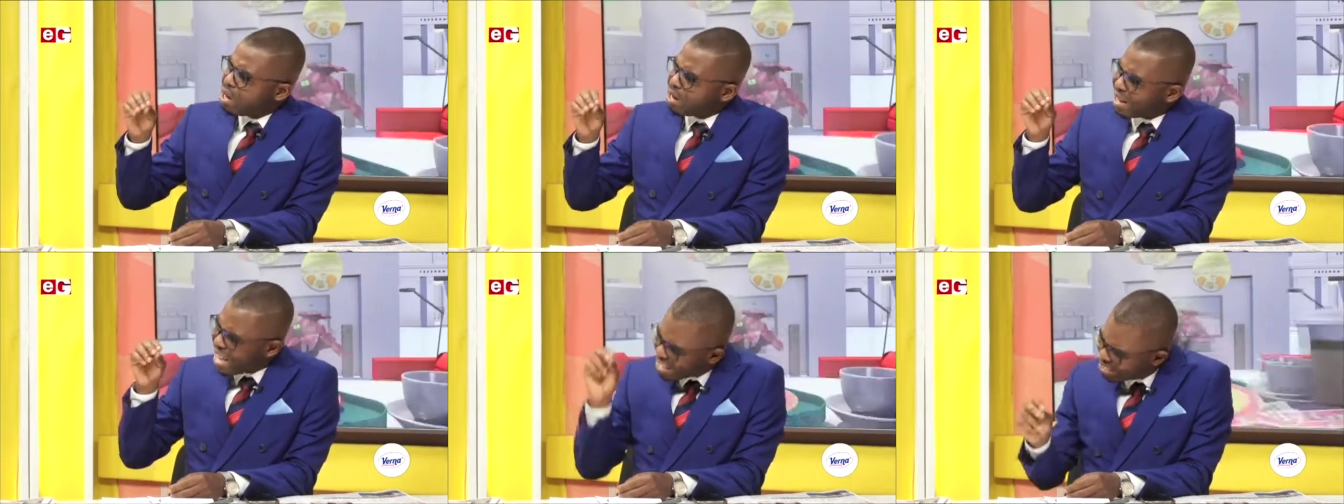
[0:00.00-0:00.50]

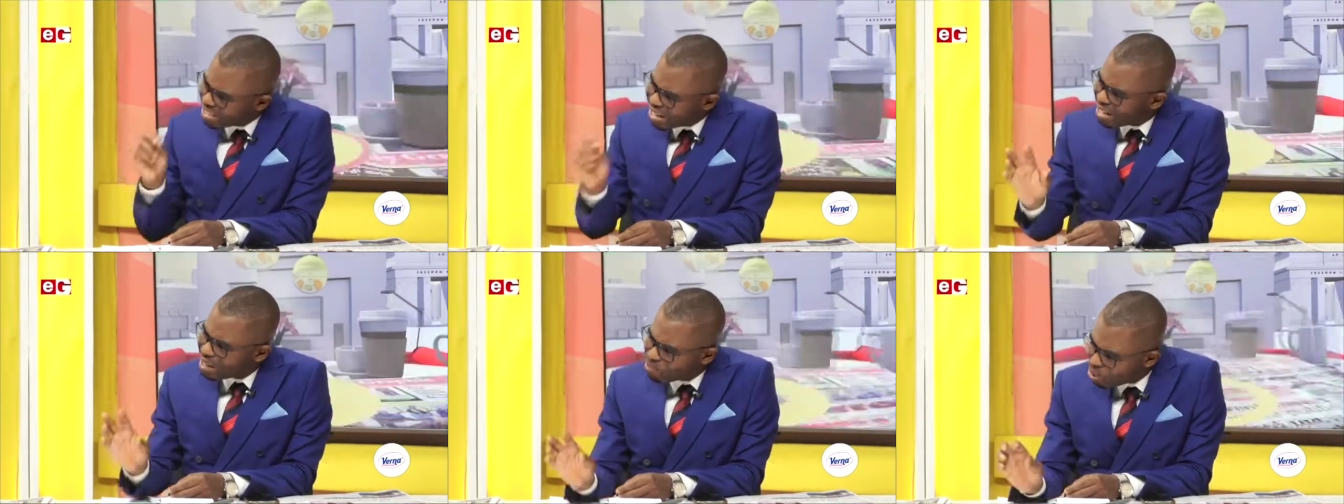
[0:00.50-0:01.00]

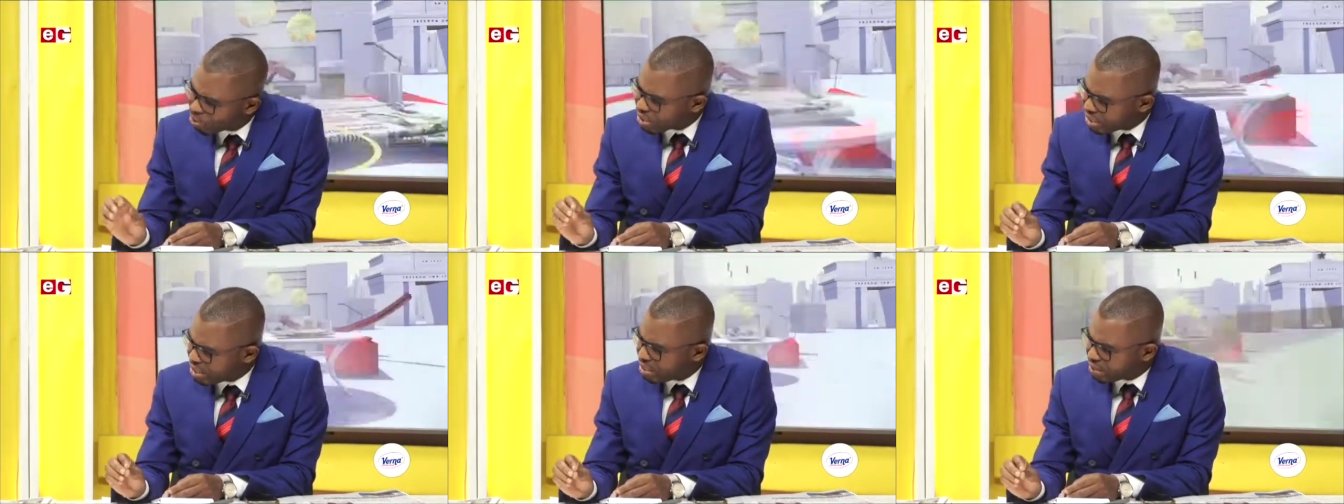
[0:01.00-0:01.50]
cardinal
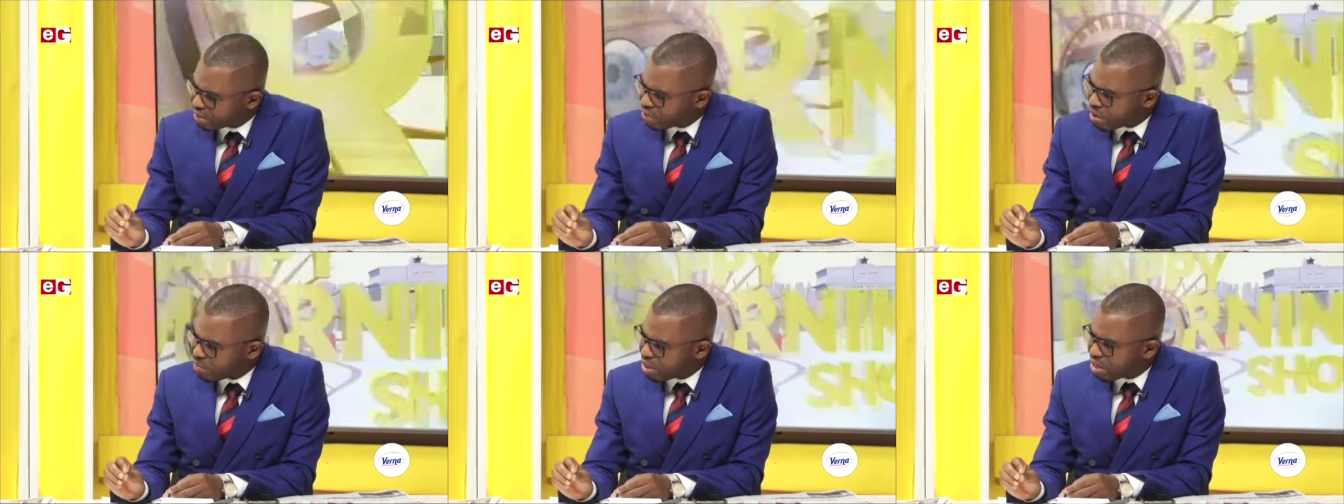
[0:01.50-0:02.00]
amongst these
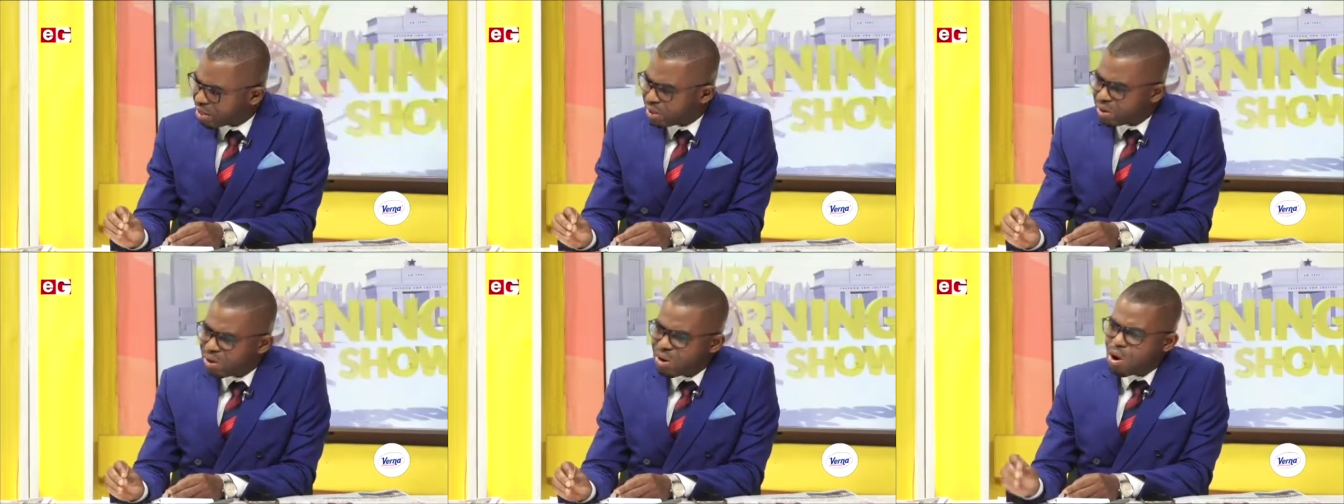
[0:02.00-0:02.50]
Kwamina, na
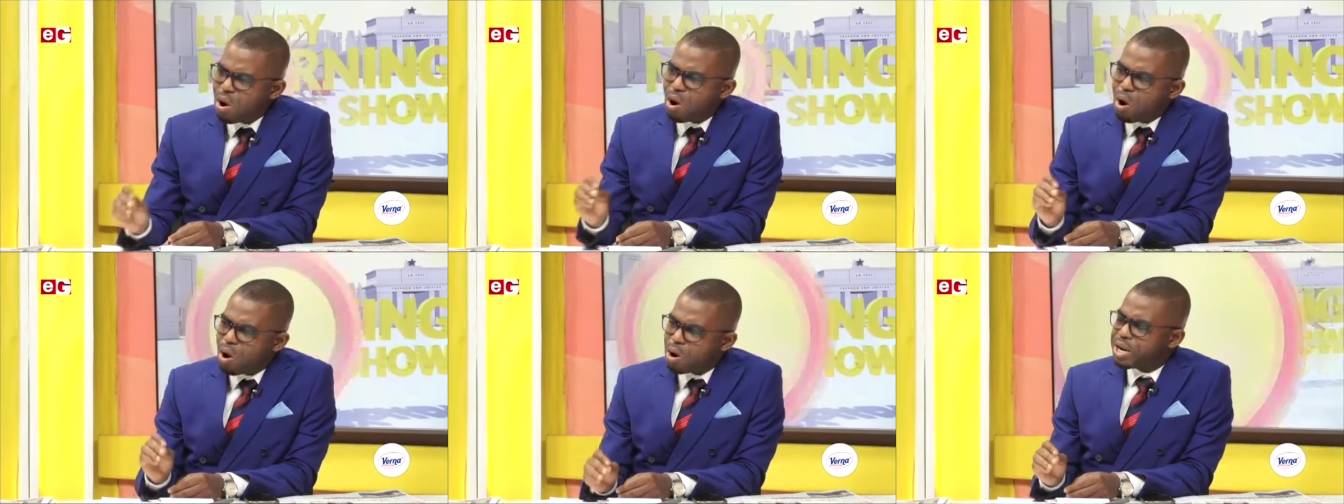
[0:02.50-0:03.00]

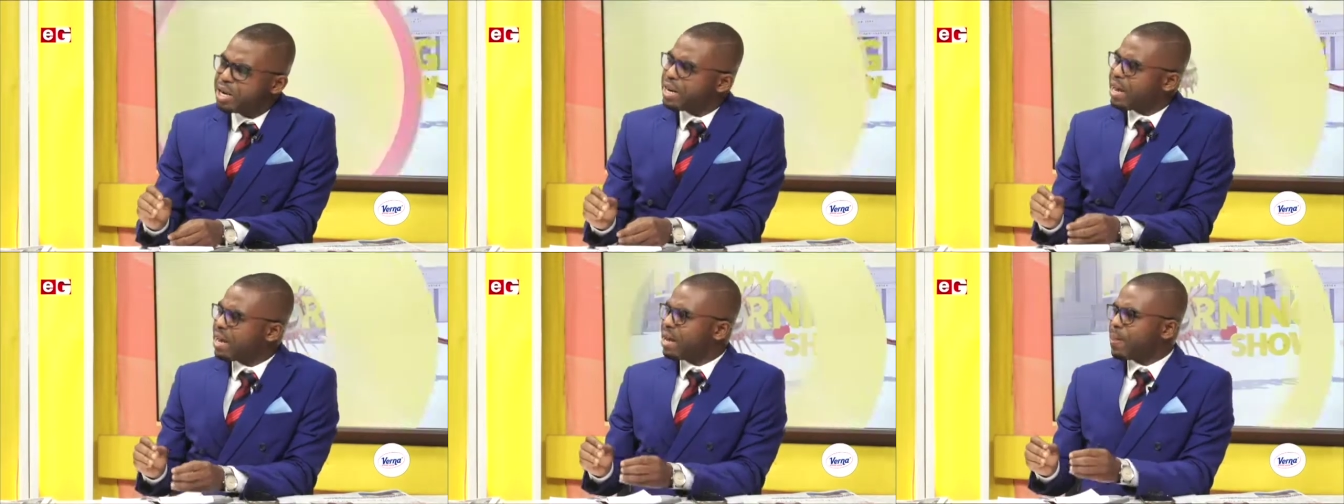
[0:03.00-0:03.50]
onye
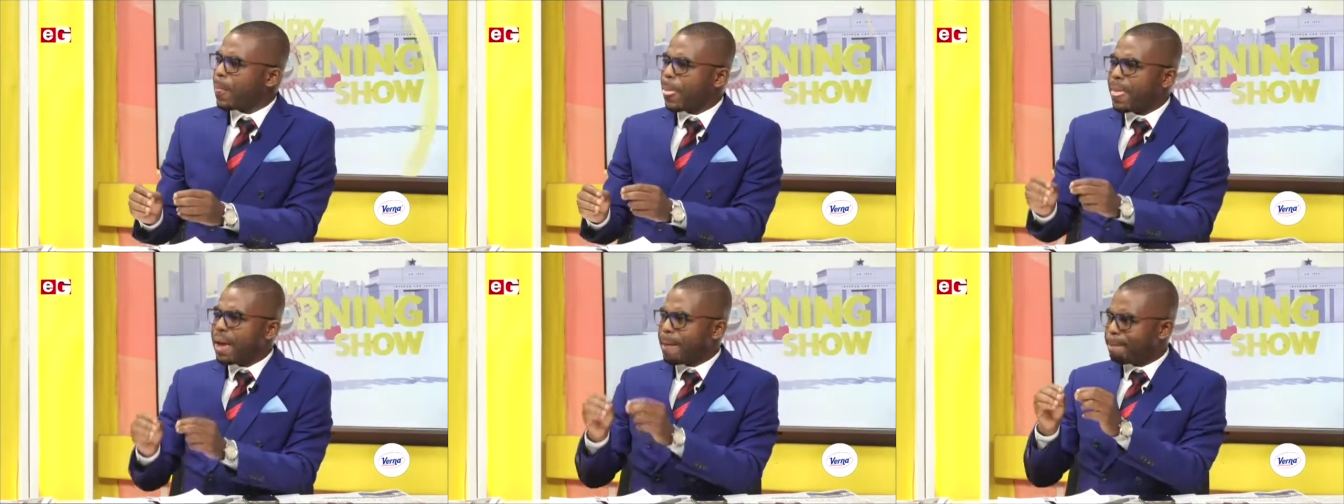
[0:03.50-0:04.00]
there
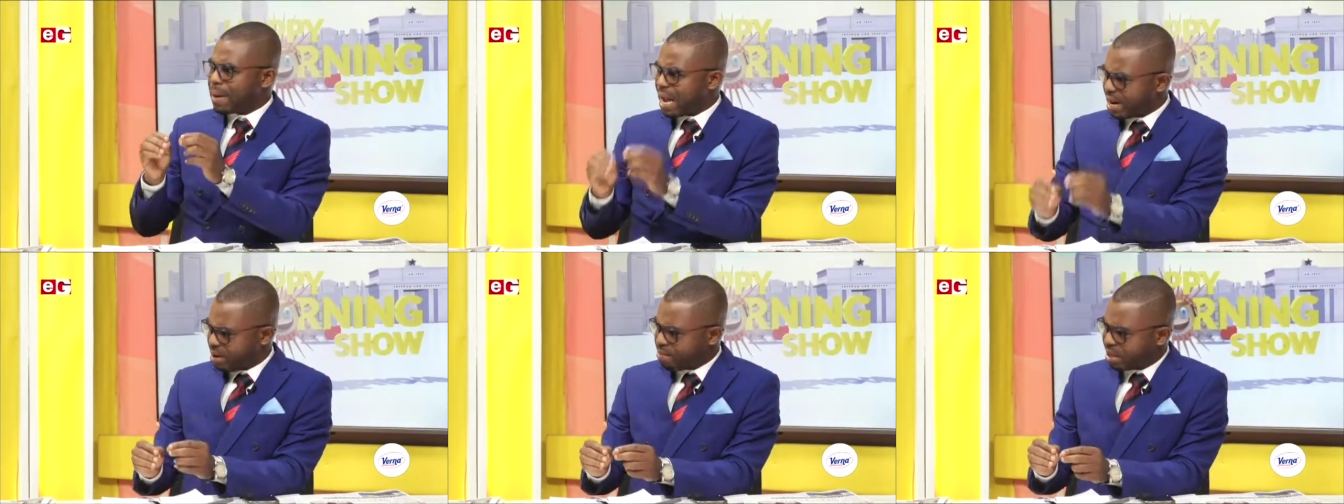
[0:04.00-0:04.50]

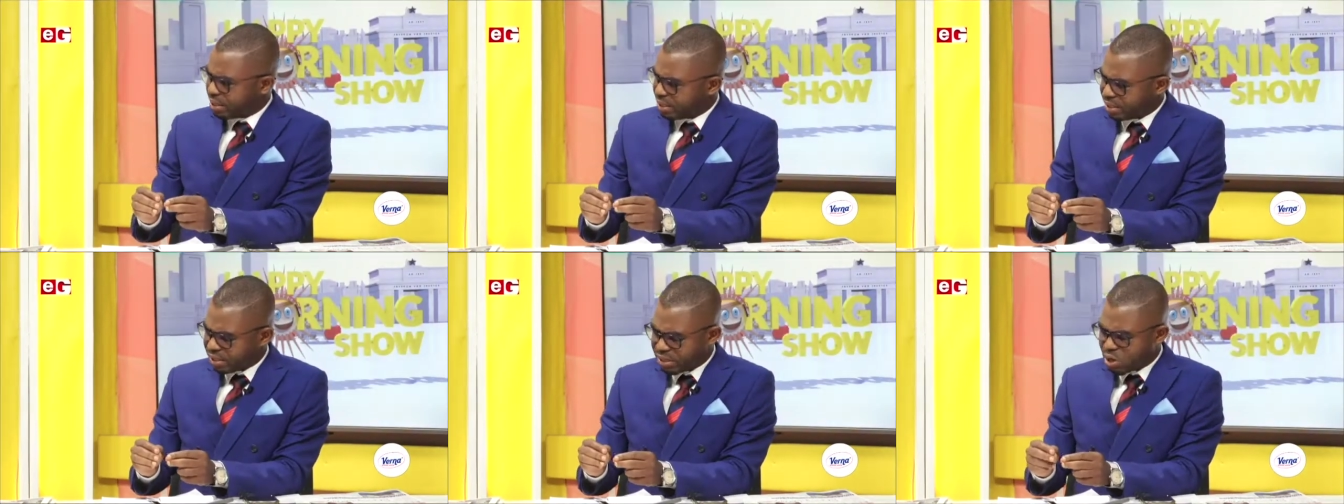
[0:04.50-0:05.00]

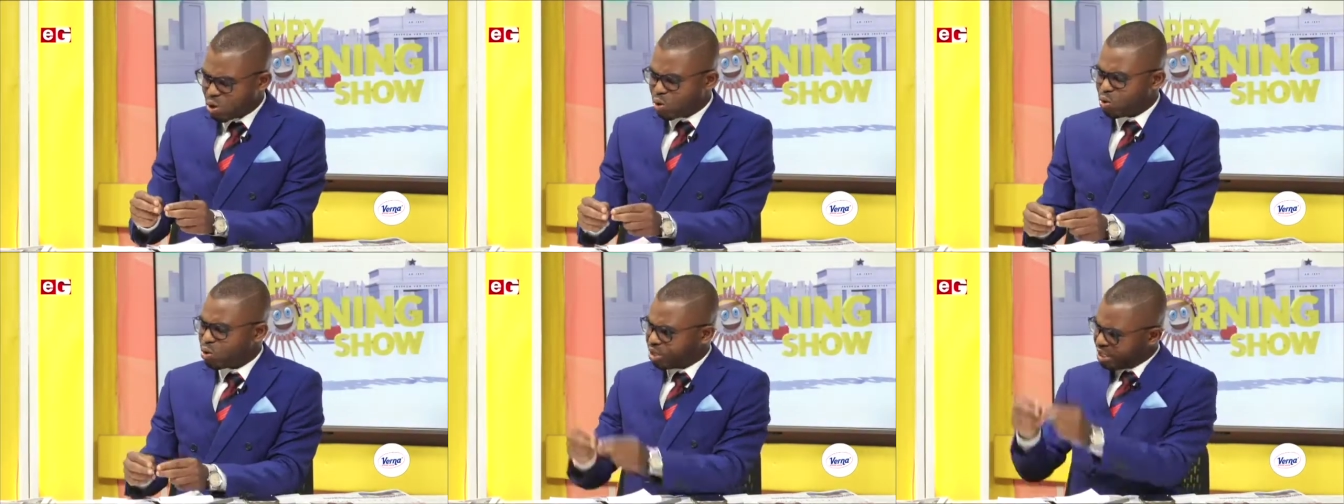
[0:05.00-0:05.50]
parliament na onye